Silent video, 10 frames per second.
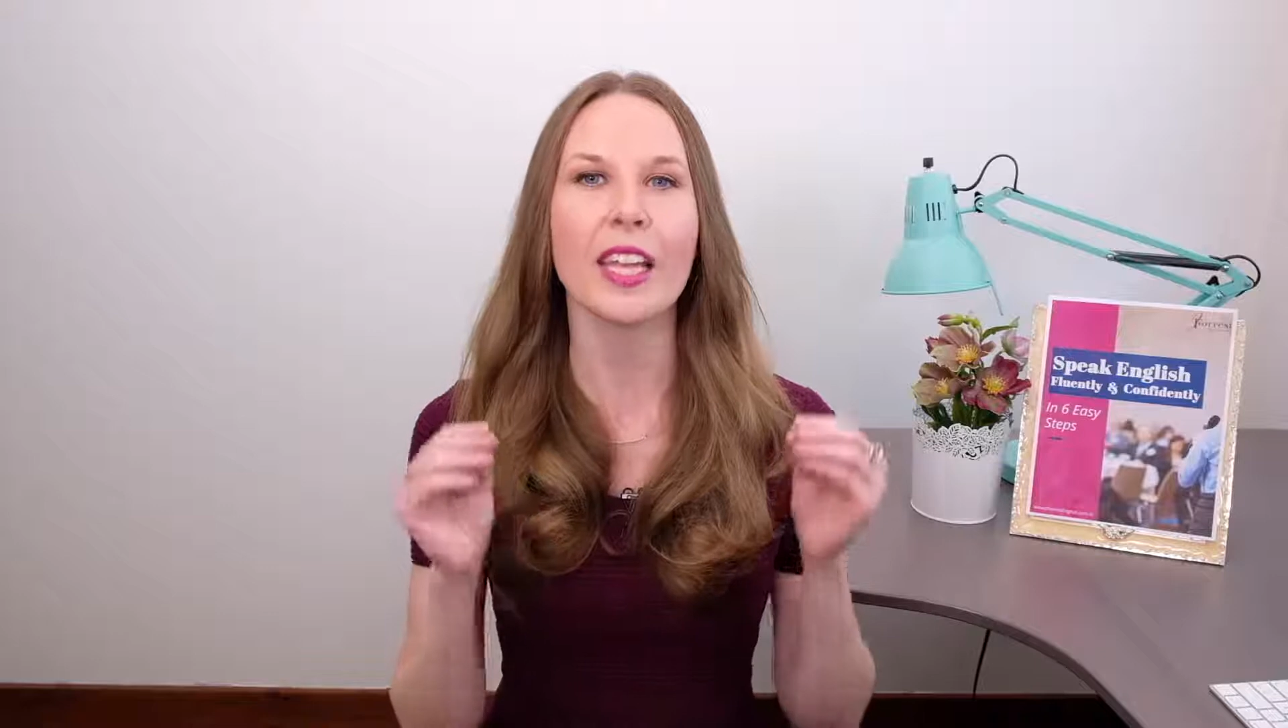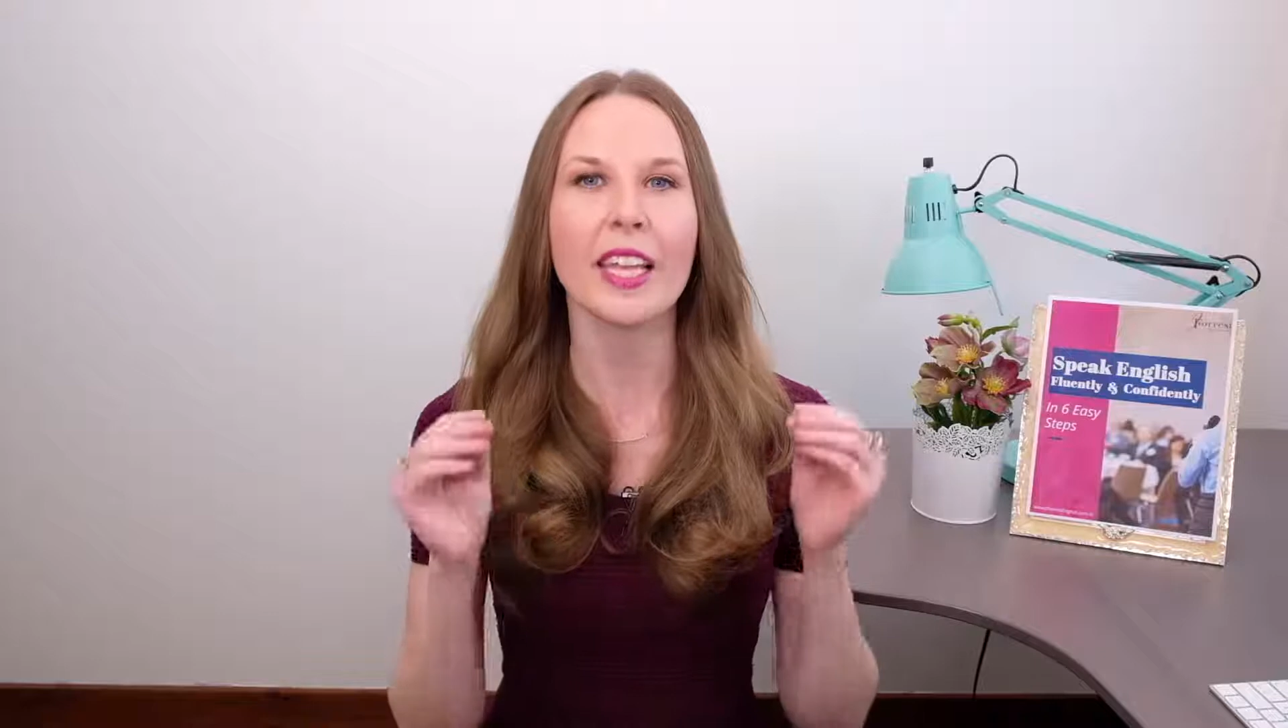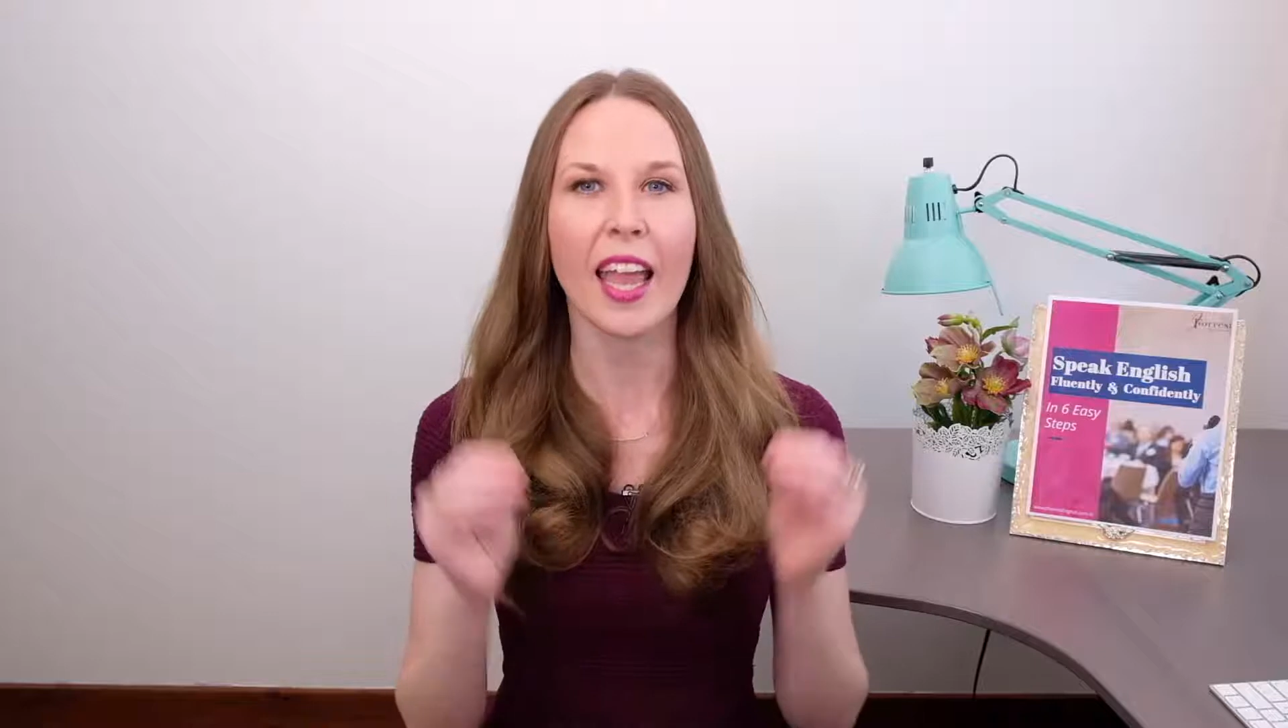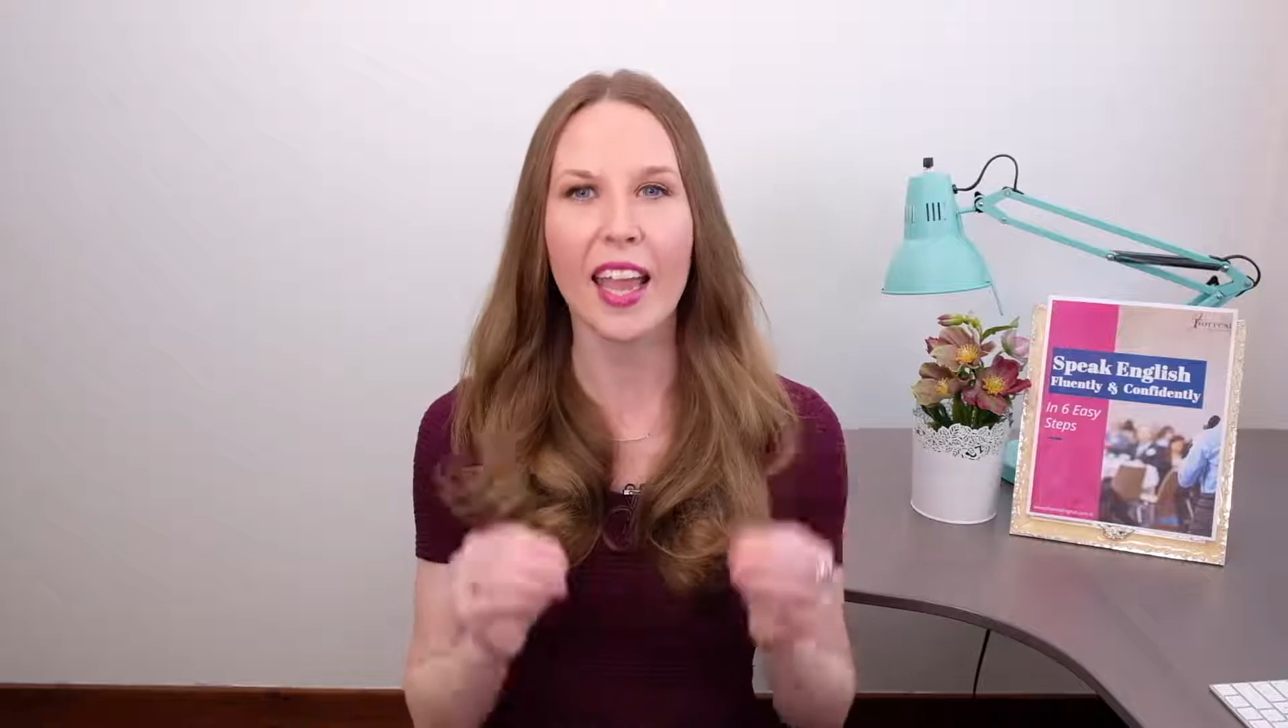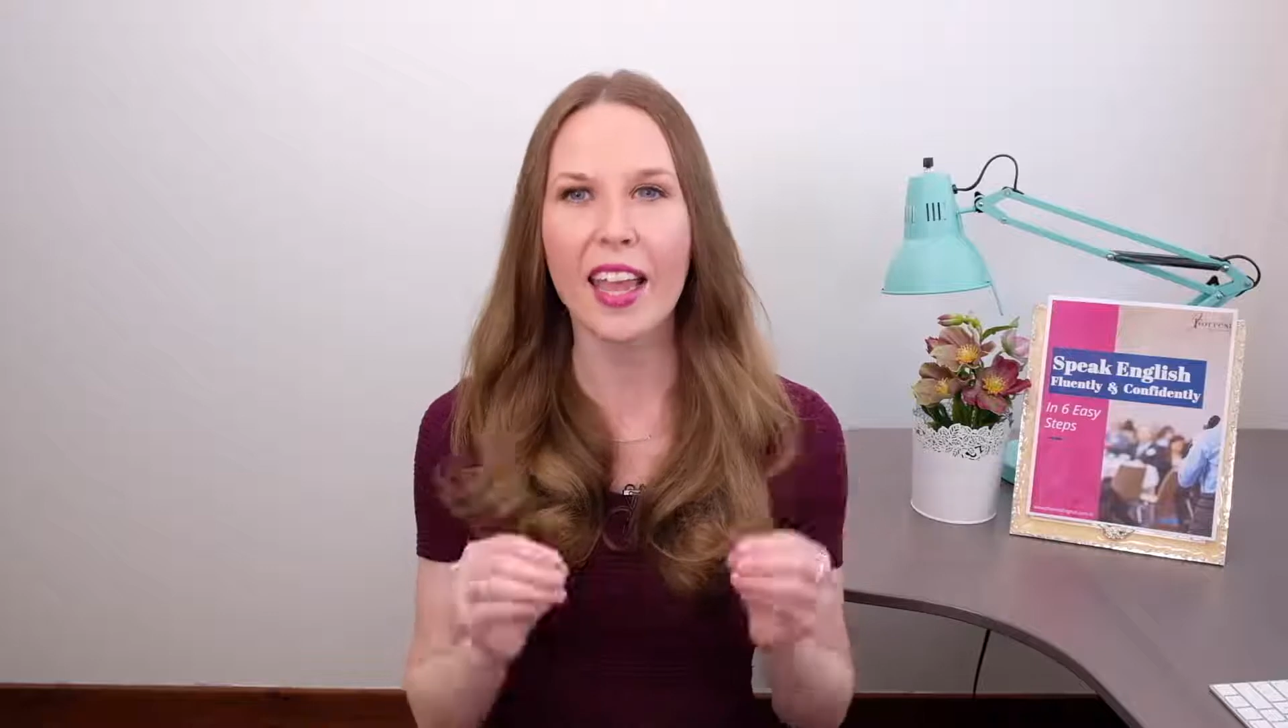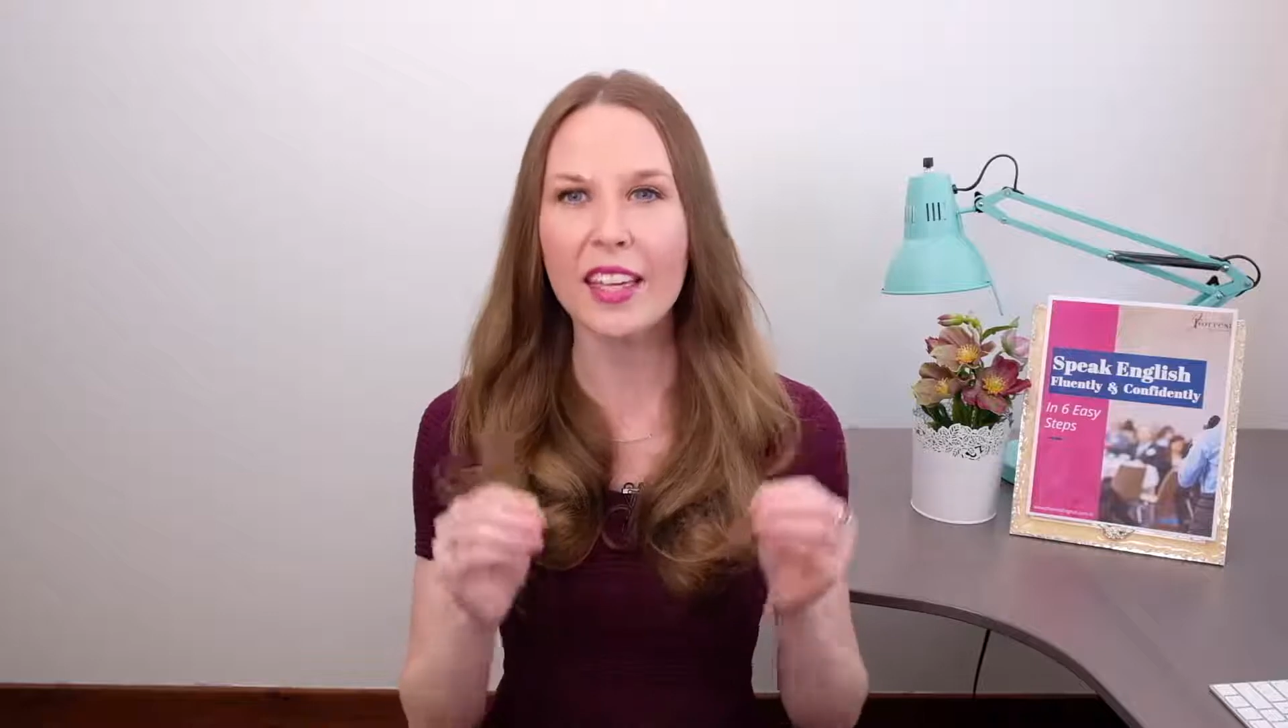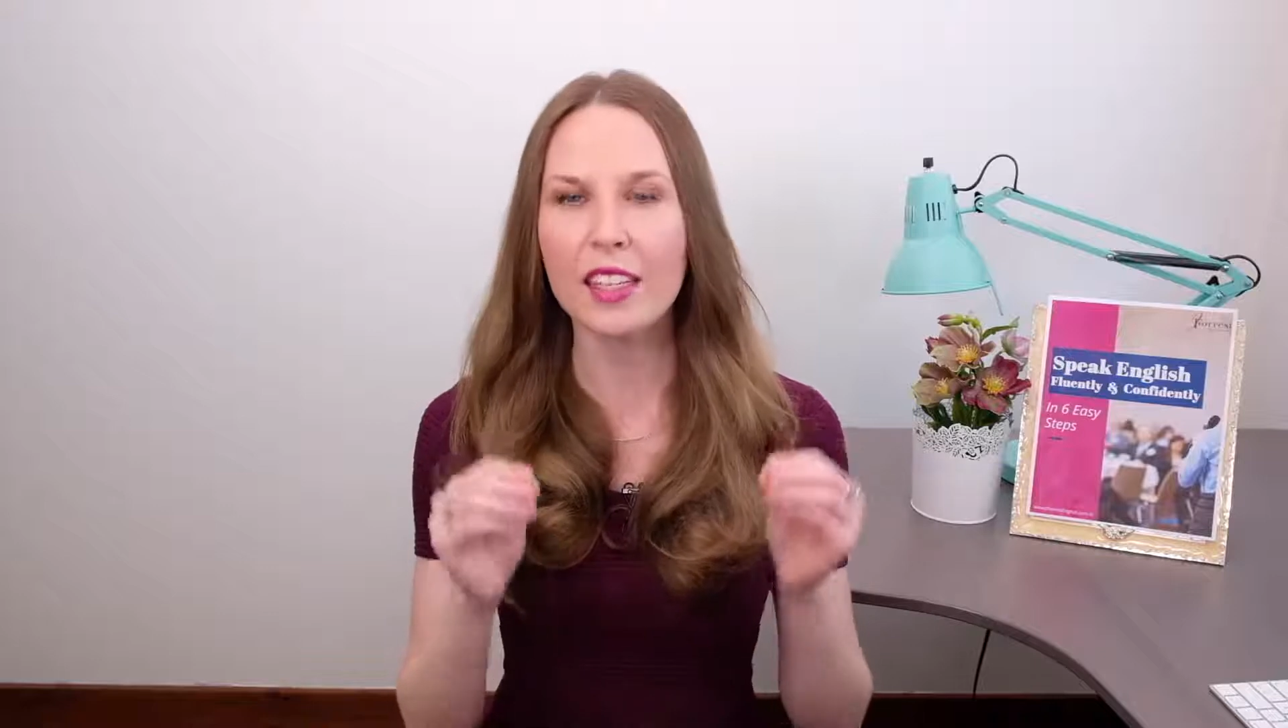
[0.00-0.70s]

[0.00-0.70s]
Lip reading: can